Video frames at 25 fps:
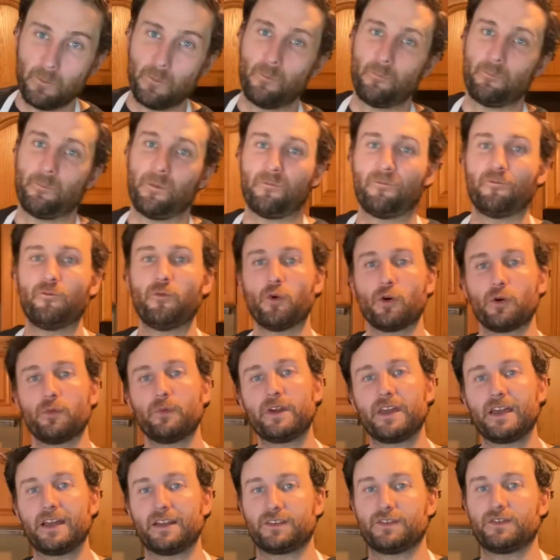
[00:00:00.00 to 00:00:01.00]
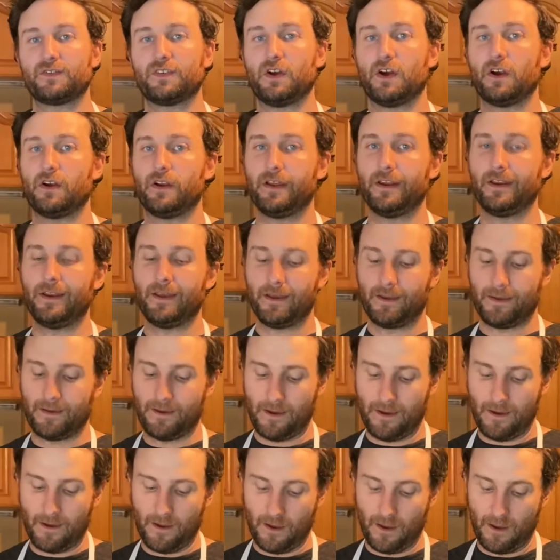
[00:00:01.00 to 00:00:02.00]
before we get started,
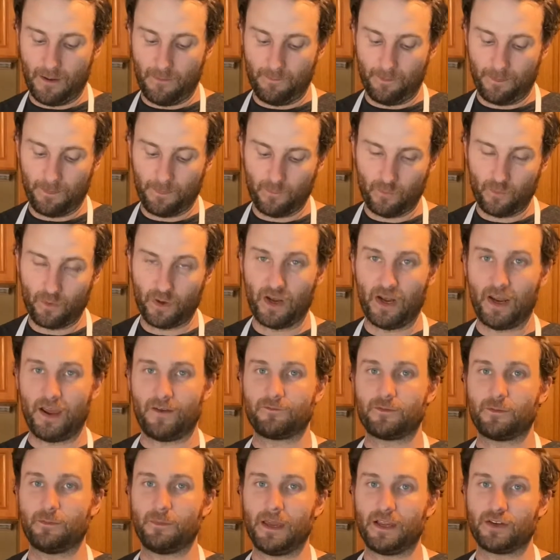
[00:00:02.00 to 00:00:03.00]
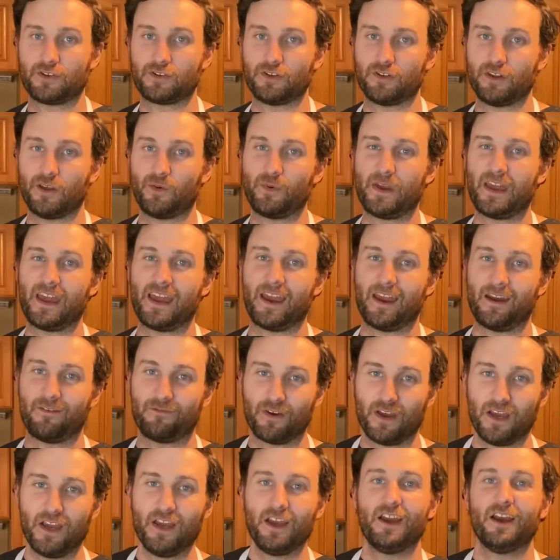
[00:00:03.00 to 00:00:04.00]
we're going to have to make sure that we have
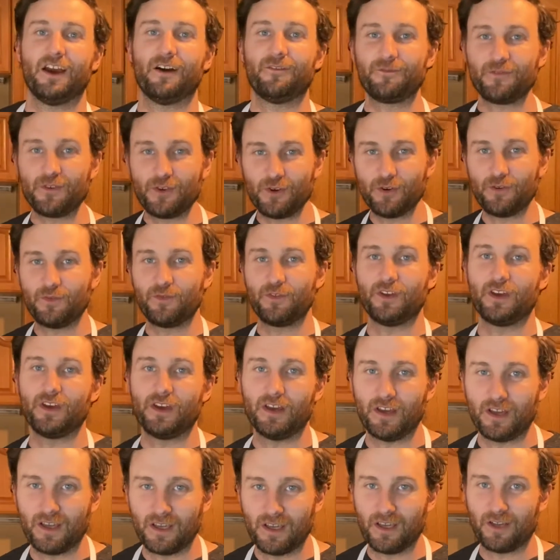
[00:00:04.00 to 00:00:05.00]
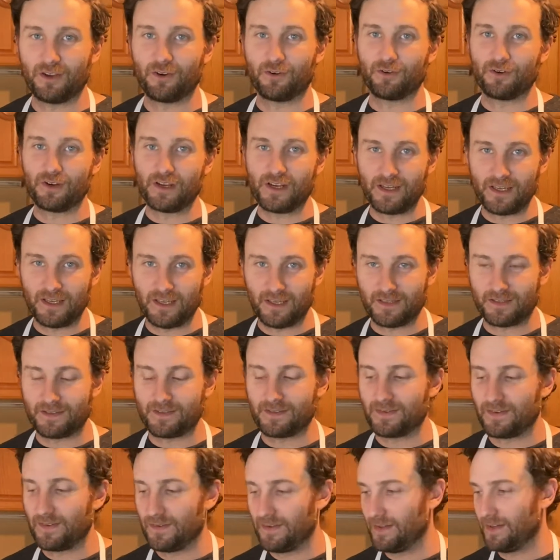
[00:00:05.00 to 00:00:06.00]
a few of the
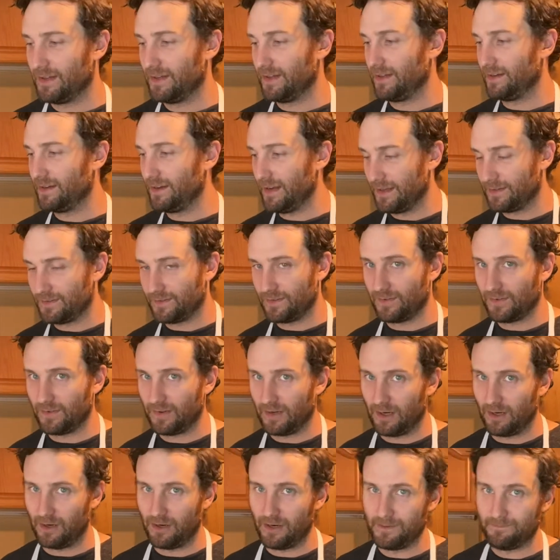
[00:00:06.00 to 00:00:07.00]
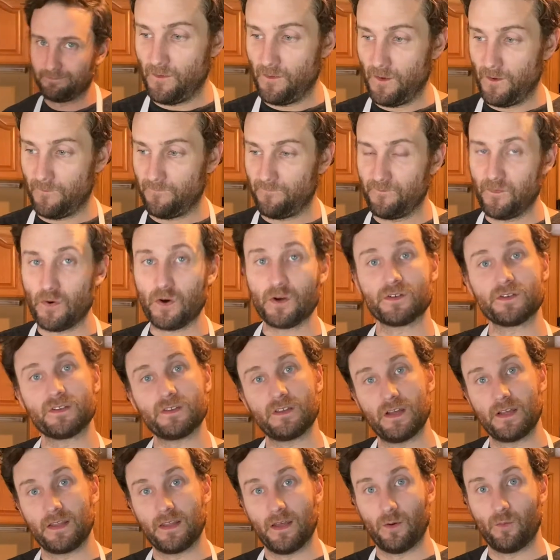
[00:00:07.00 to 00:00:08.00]
ingredients necessary. The first
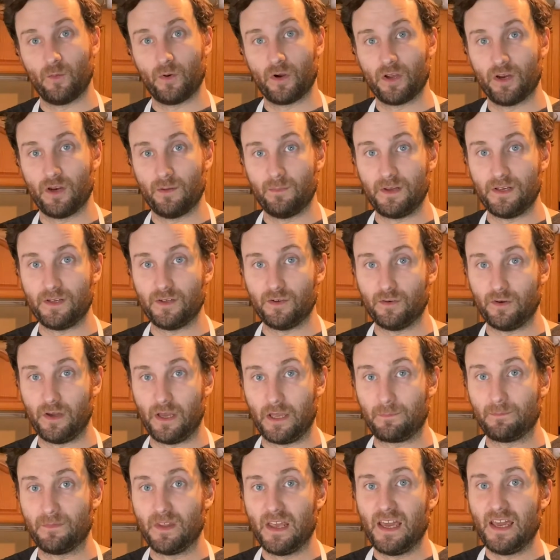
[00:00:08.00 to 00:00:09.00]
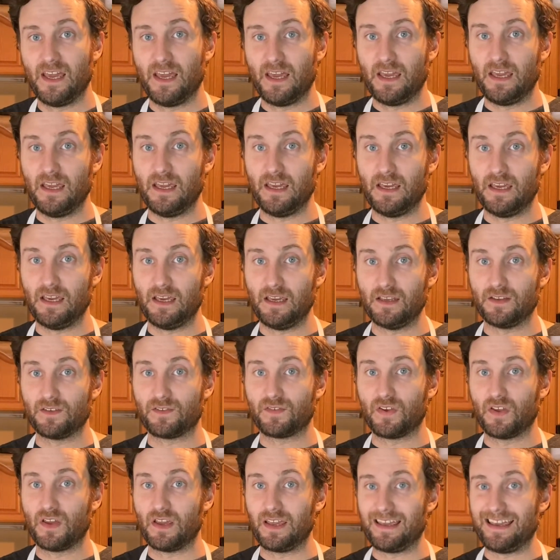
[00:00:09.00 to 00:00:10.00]
thing that we're going to be doing
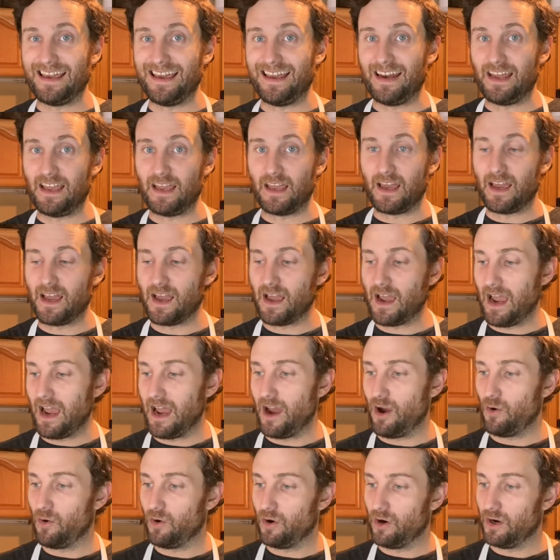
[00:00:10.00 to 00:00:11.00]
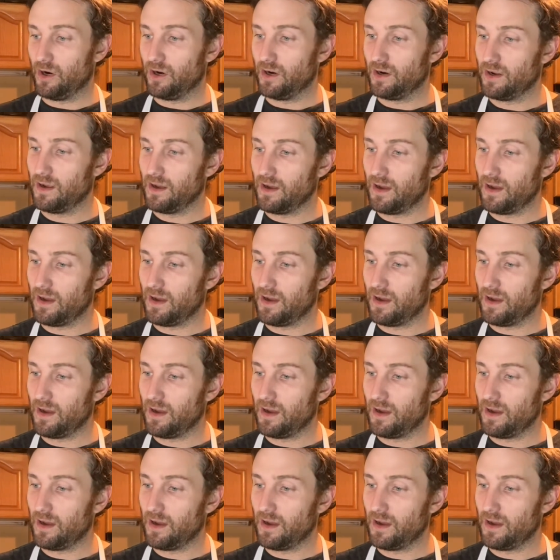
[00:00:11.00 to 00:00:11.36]
is getting our